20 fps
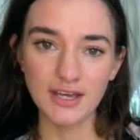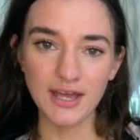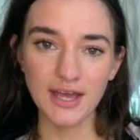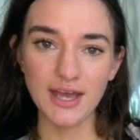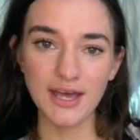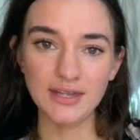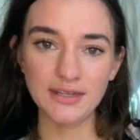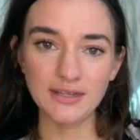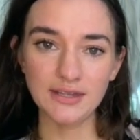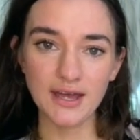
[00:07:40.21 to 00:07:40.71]

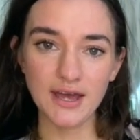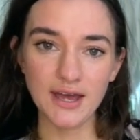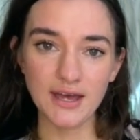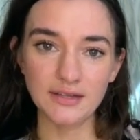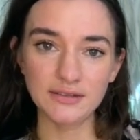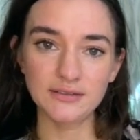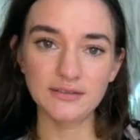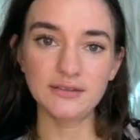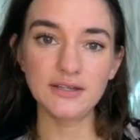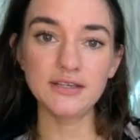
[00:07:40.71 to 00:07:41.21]
And
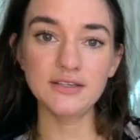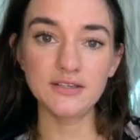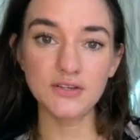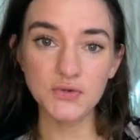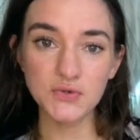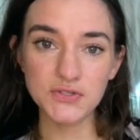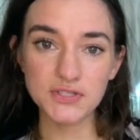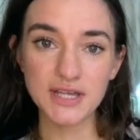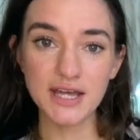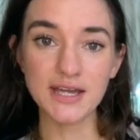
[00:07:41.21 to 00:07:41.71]
they
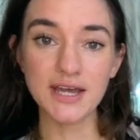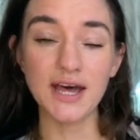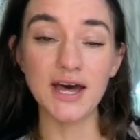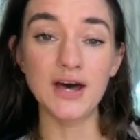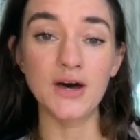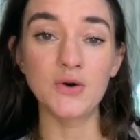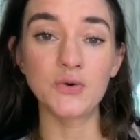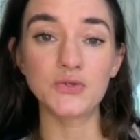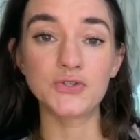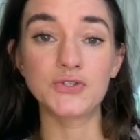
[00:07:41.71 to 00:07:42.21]
use
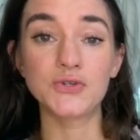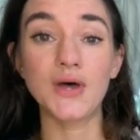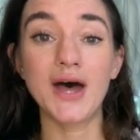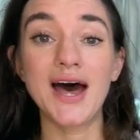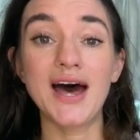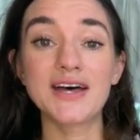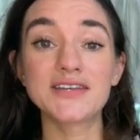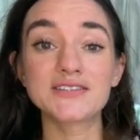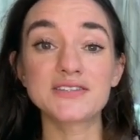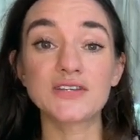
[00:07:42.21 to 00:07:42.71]
cacao to
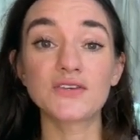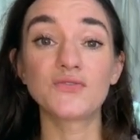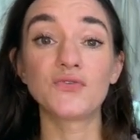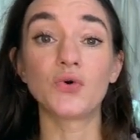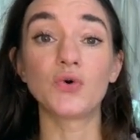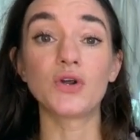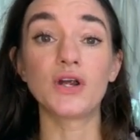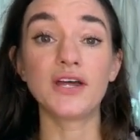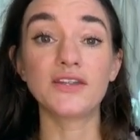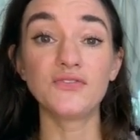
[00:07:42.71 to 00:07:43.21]
ask
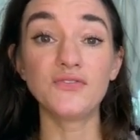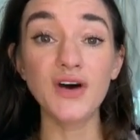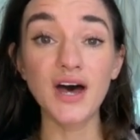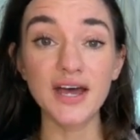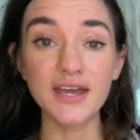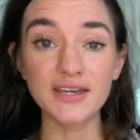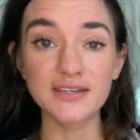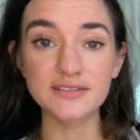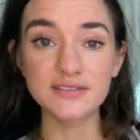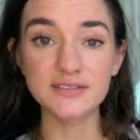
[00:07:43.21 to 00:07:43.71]
for
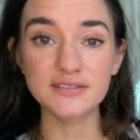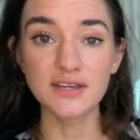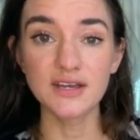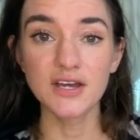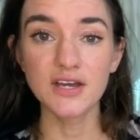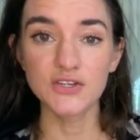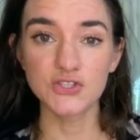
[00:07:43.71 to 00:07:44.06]
advice.